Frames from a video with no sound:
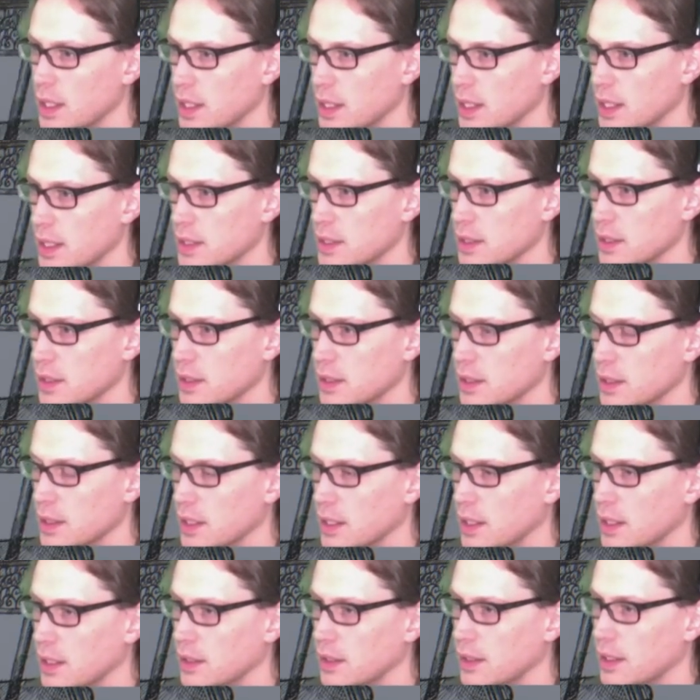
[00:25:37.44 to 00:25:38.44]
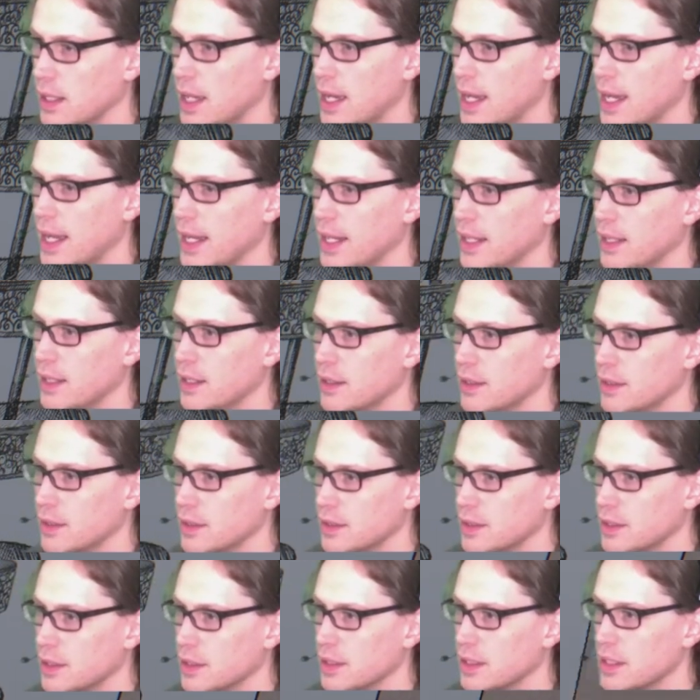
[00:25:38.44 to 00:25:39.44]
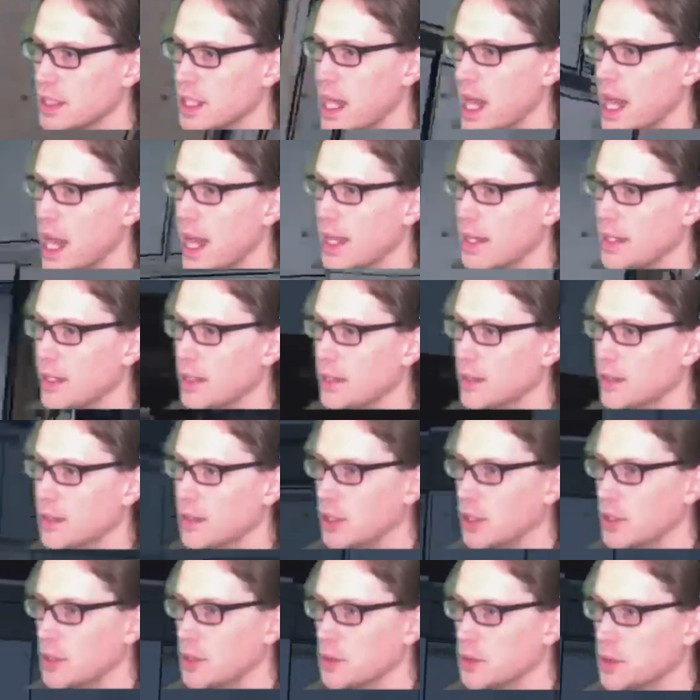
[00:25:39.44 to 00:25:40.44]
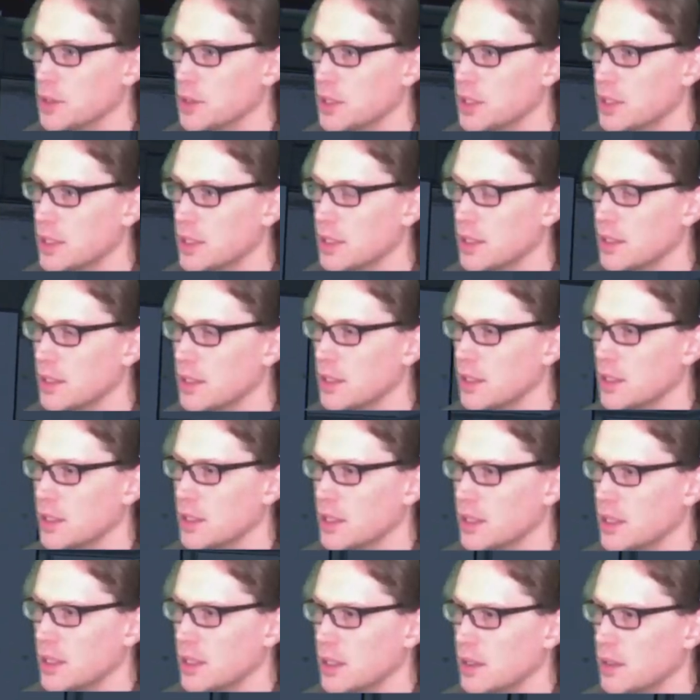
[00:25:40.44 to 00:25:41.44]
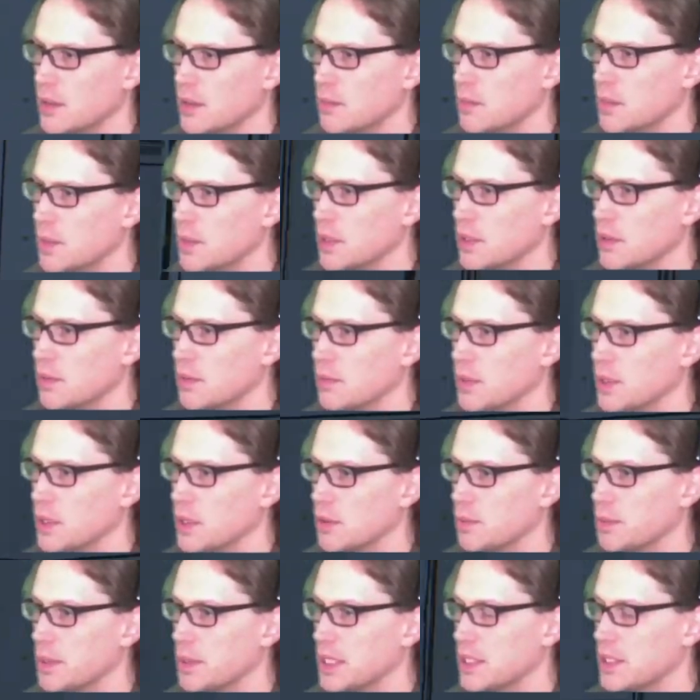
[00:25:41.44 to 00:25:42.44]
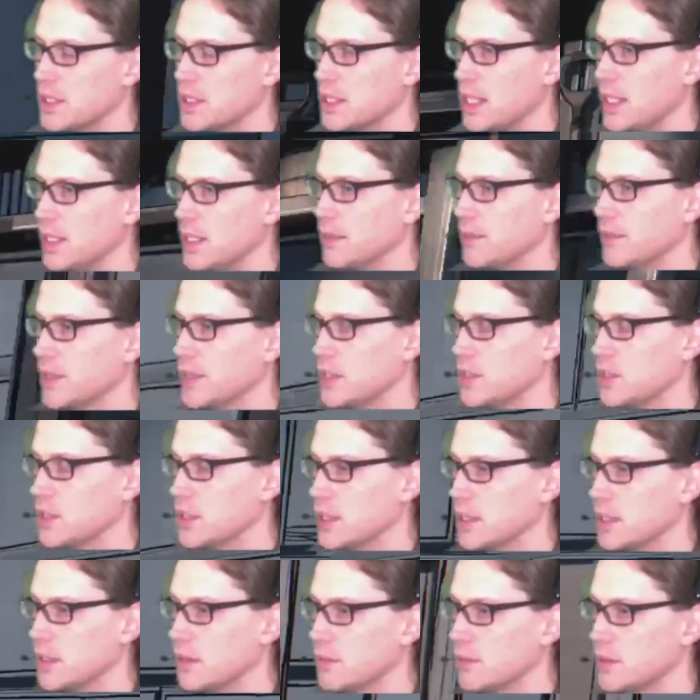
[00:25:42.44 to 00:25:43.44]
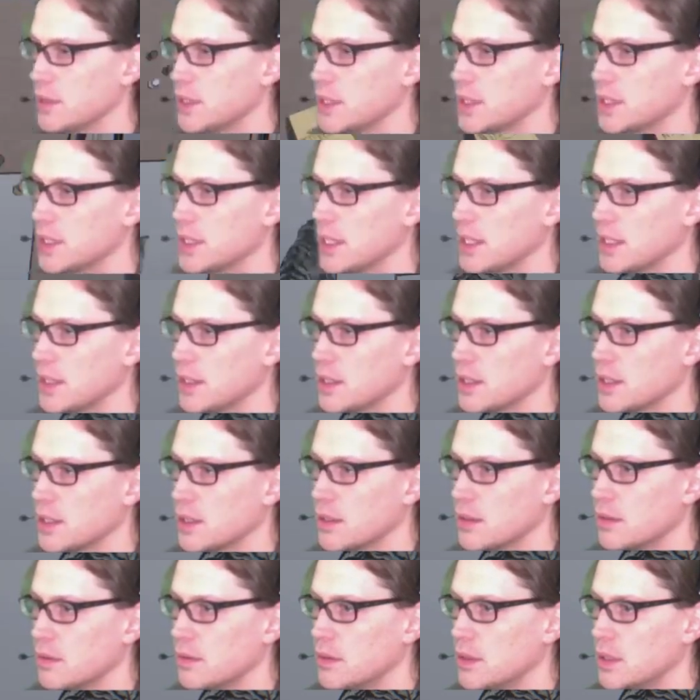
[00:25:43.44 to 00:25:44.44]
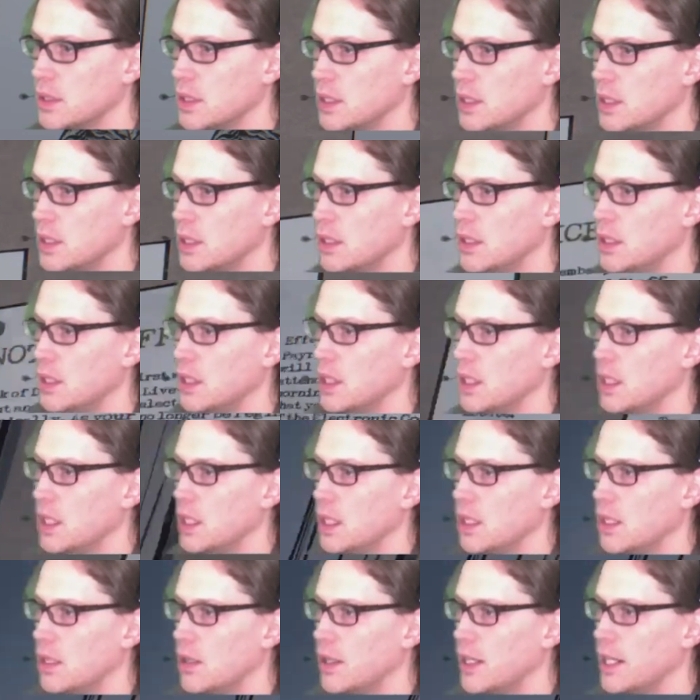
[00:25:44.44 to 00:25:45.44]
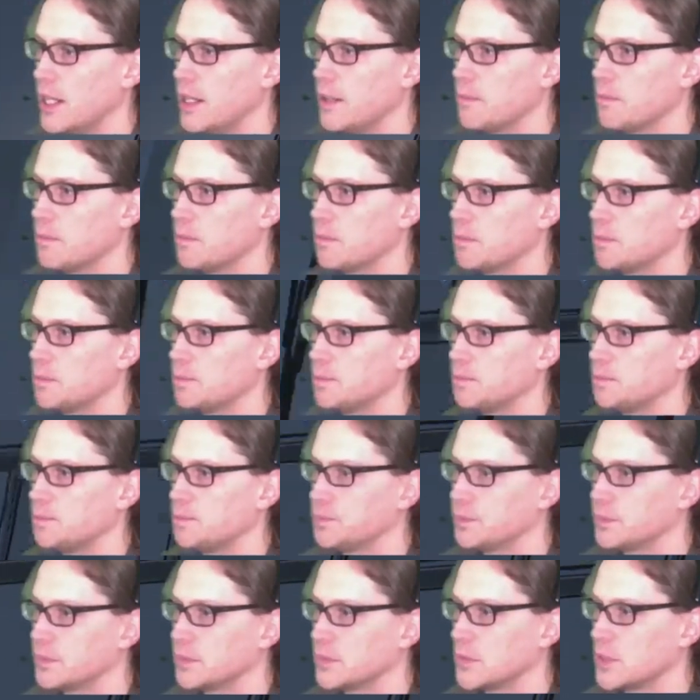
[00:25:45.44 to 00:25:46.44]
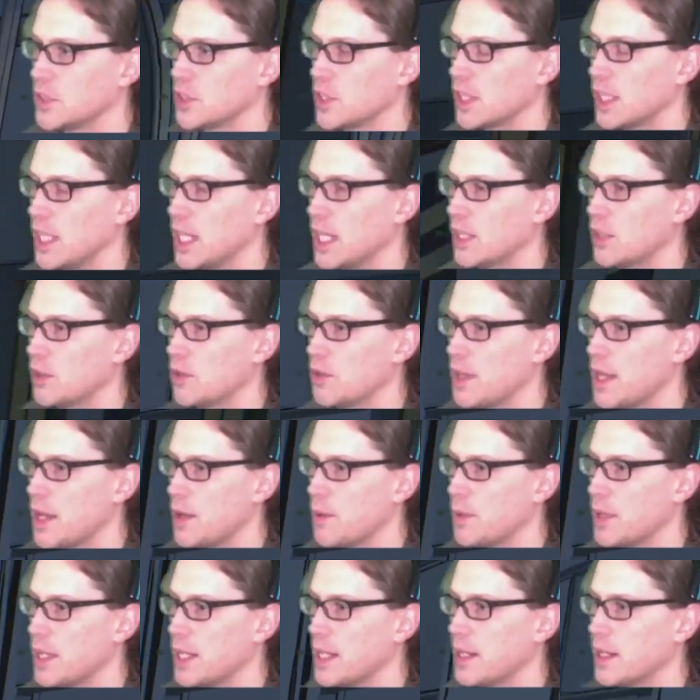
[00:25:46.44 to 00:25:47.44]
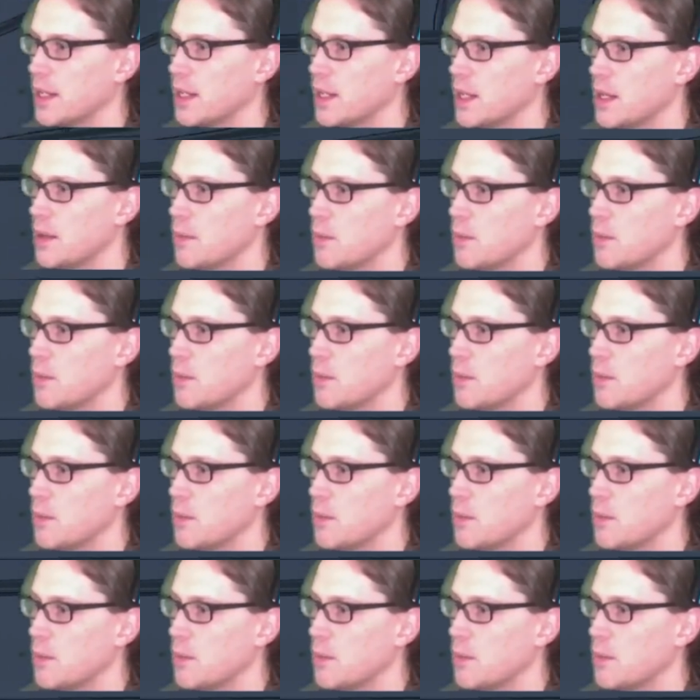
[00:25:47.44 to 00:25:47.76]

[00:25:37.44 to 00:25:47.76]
That's a lie. This is not closed. But there'll be a sale eventually, which is nice. All right. So I can't go that way.